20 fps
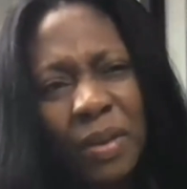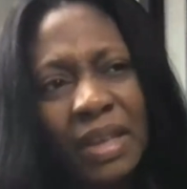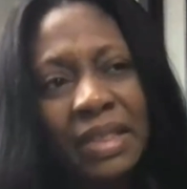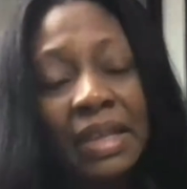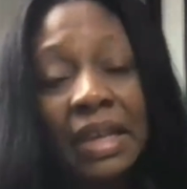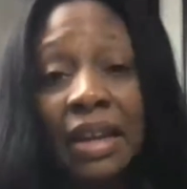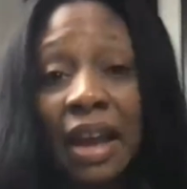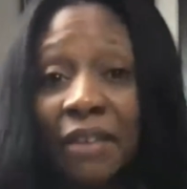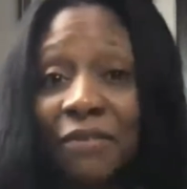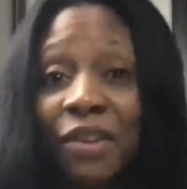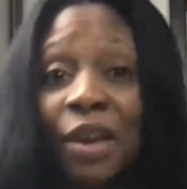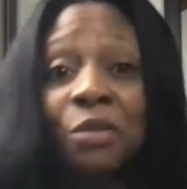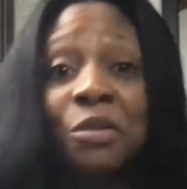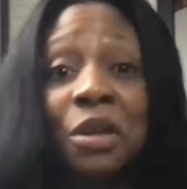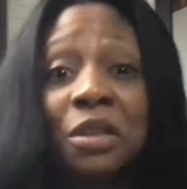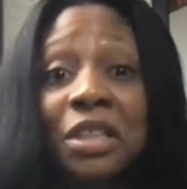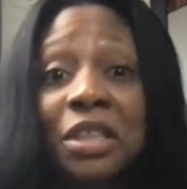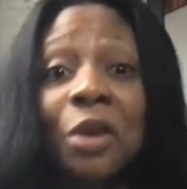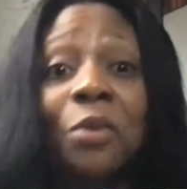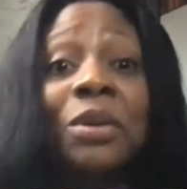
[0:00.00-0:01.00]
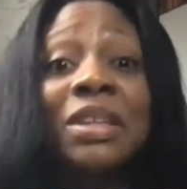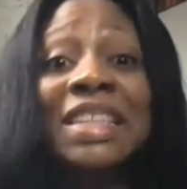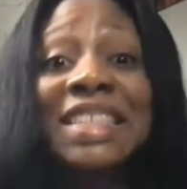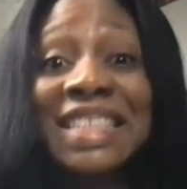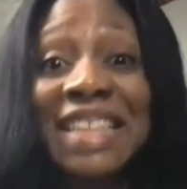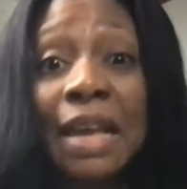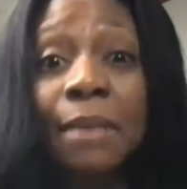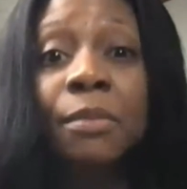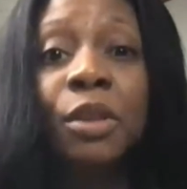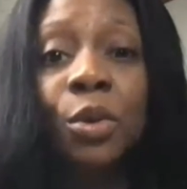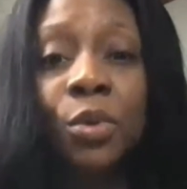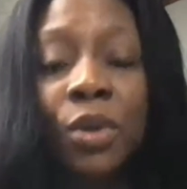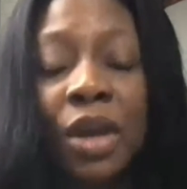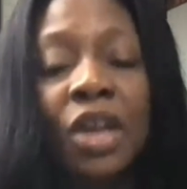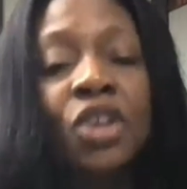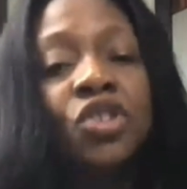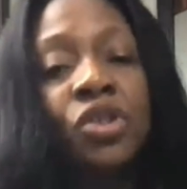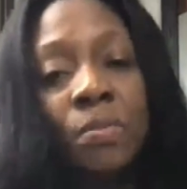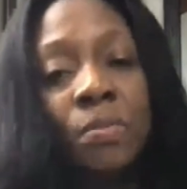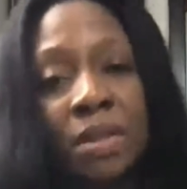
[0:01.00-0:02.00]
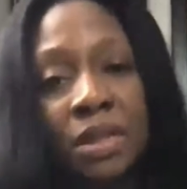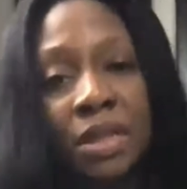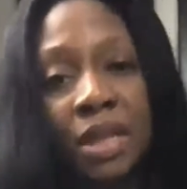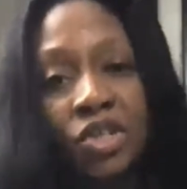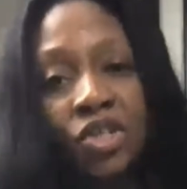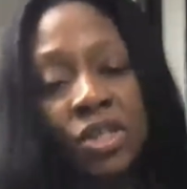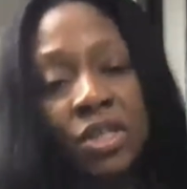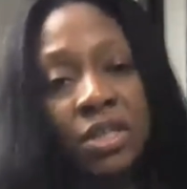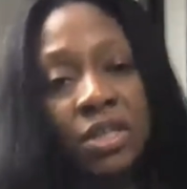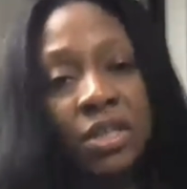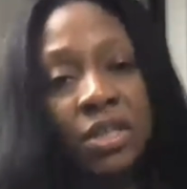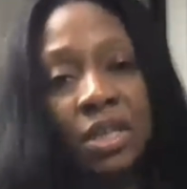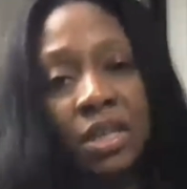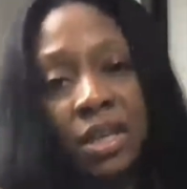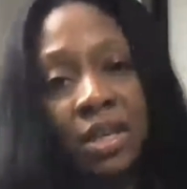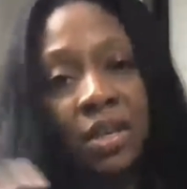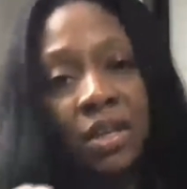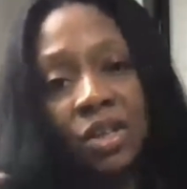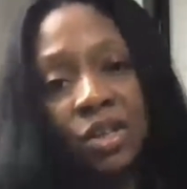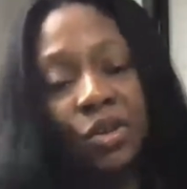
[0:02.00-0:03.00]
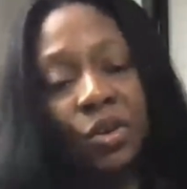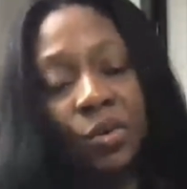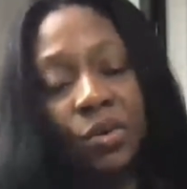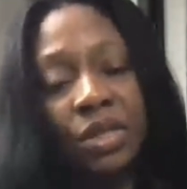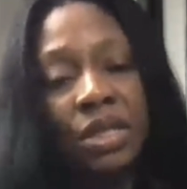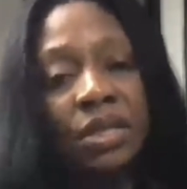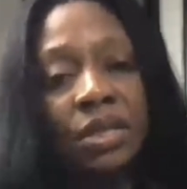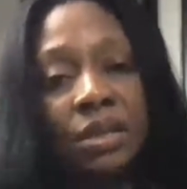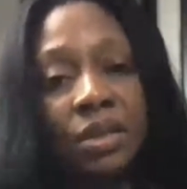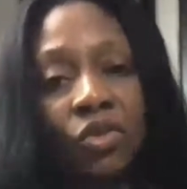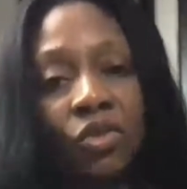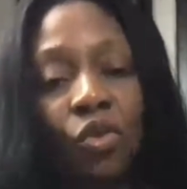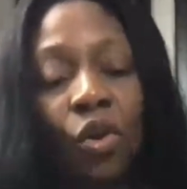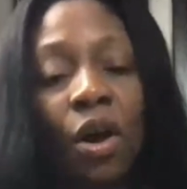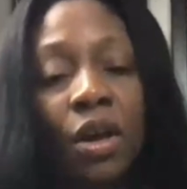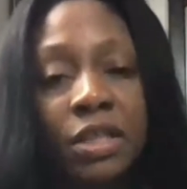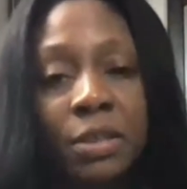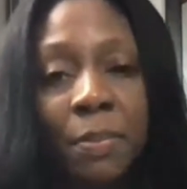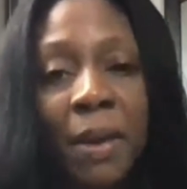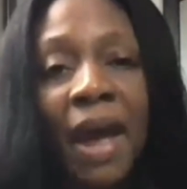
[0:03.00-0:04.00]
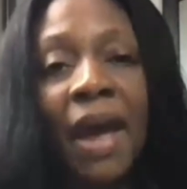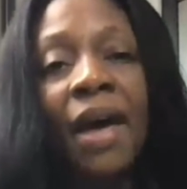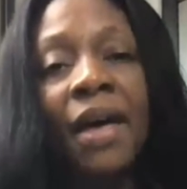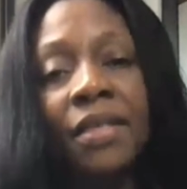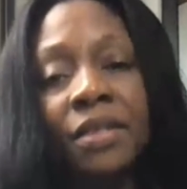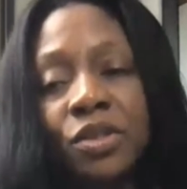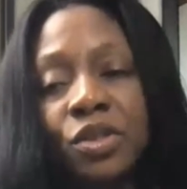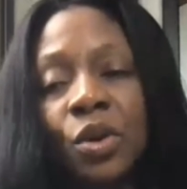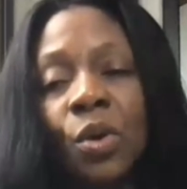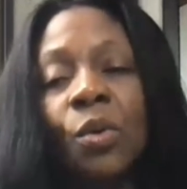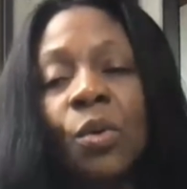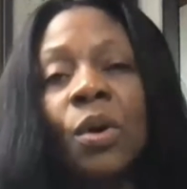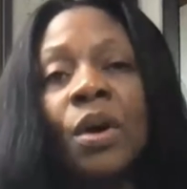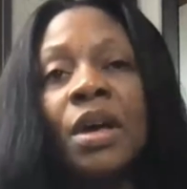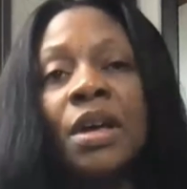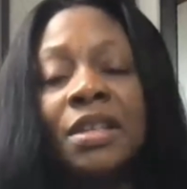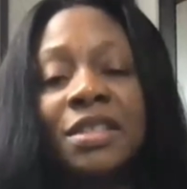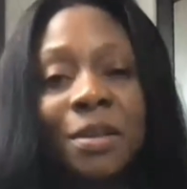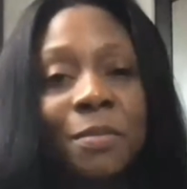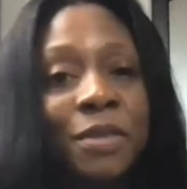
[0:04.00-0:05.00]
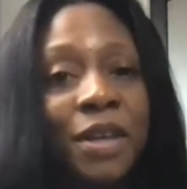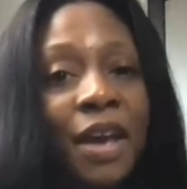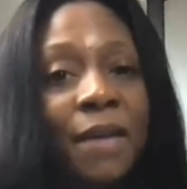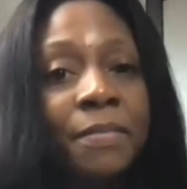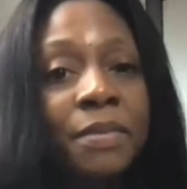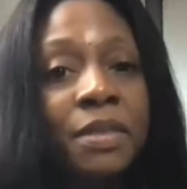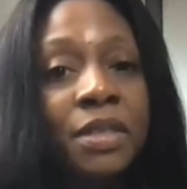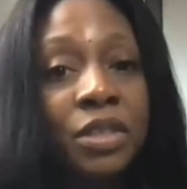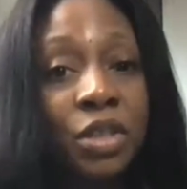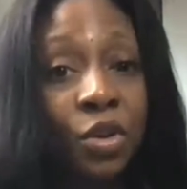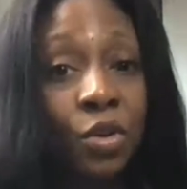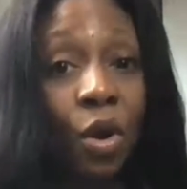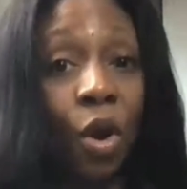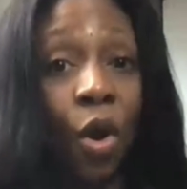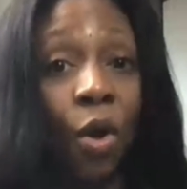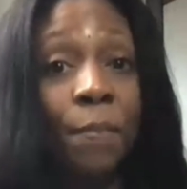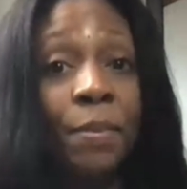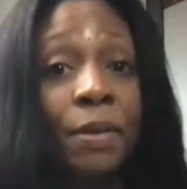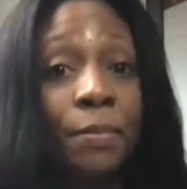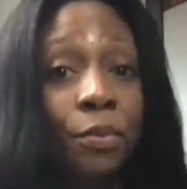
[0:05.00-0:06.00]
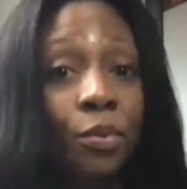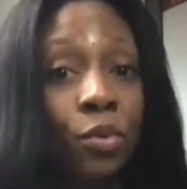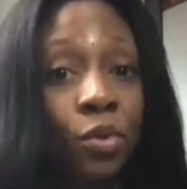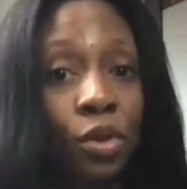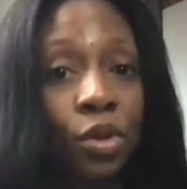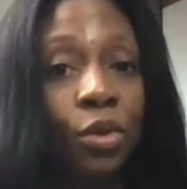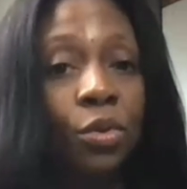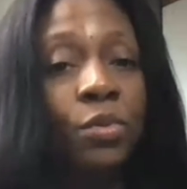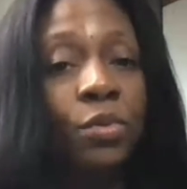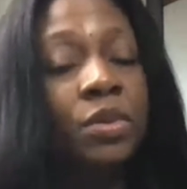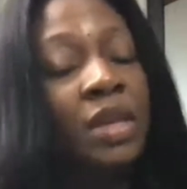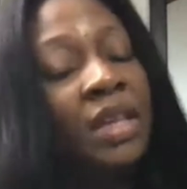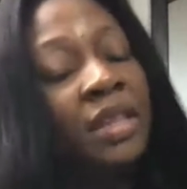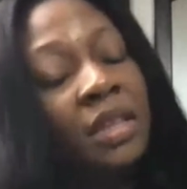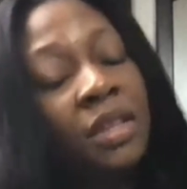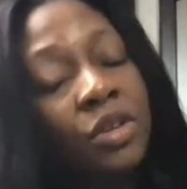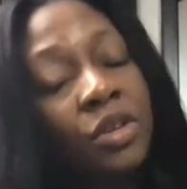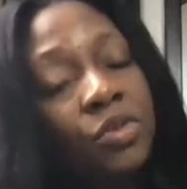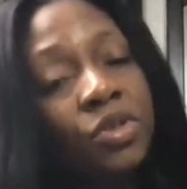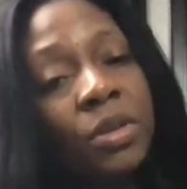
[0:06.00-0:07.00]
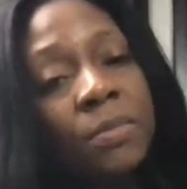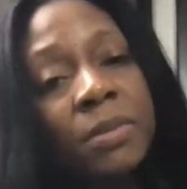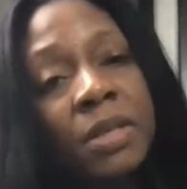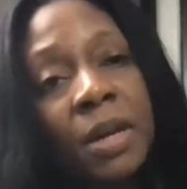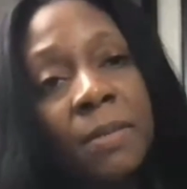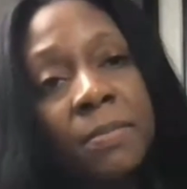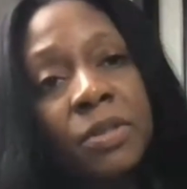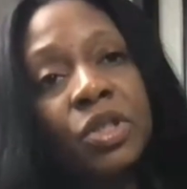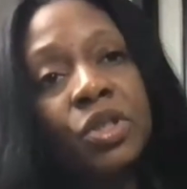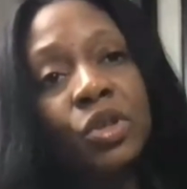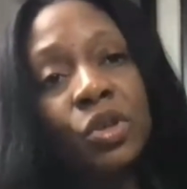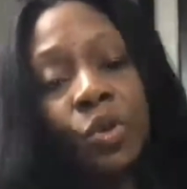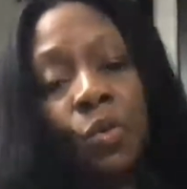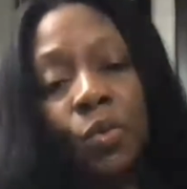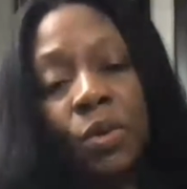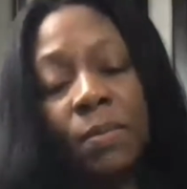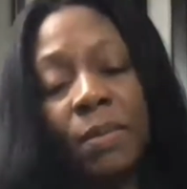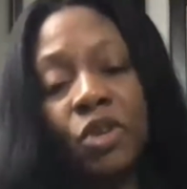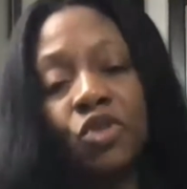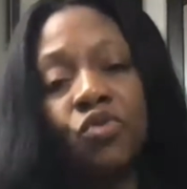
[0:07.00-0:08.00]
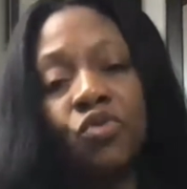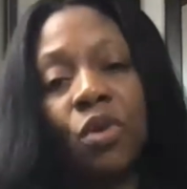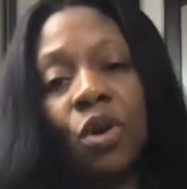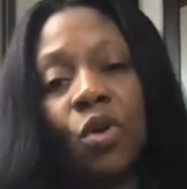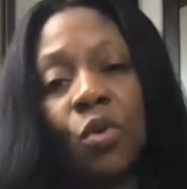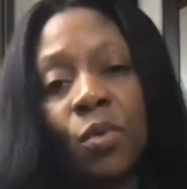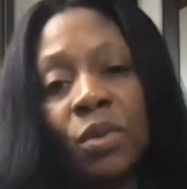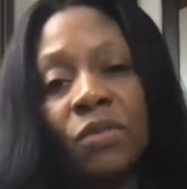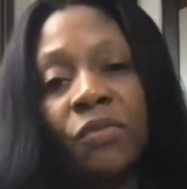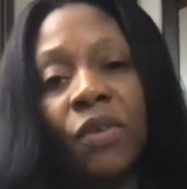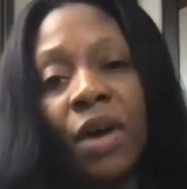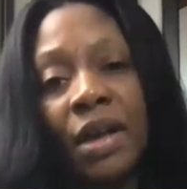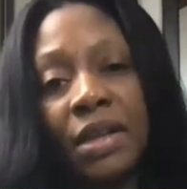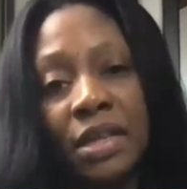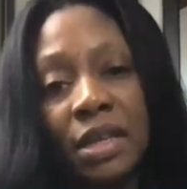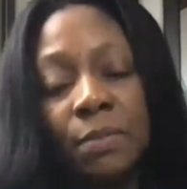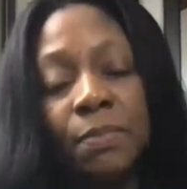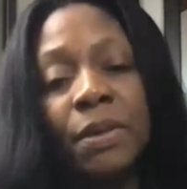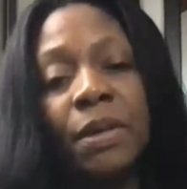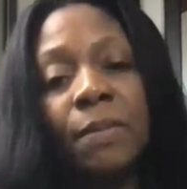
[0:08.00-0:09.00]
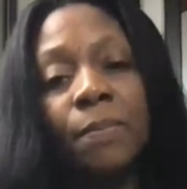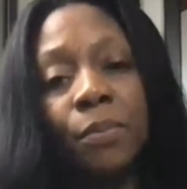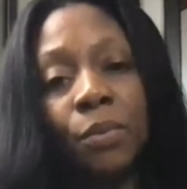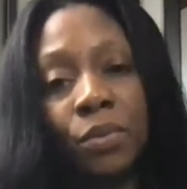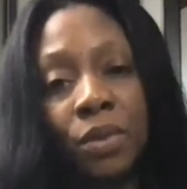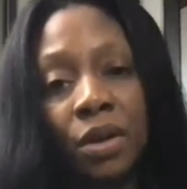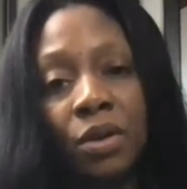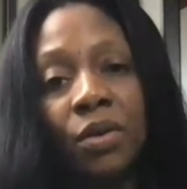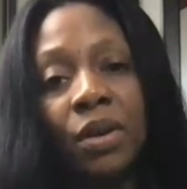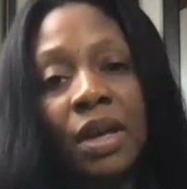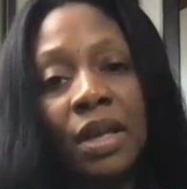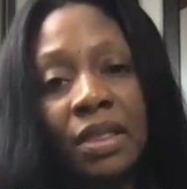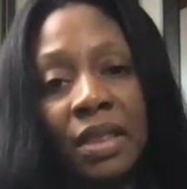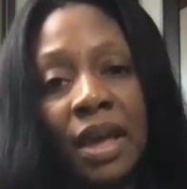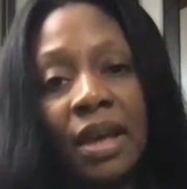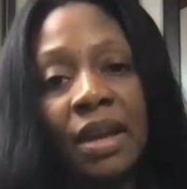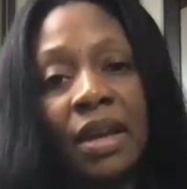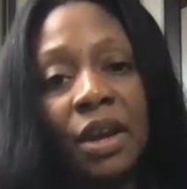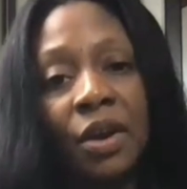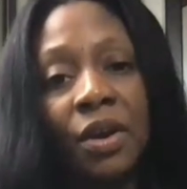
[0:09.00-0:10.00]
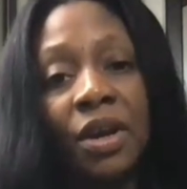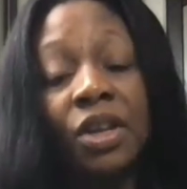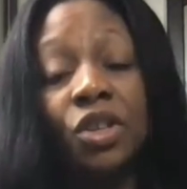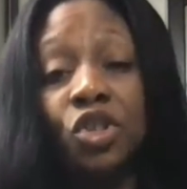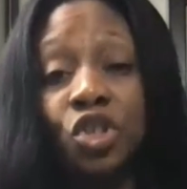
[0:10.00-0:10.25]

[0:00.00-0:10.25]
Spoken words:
And then I found out they were in the same location, but they just, didn't cross paths. So sometimes there are people close. And then there's sometimes, we may struggle with finding people that are in that area.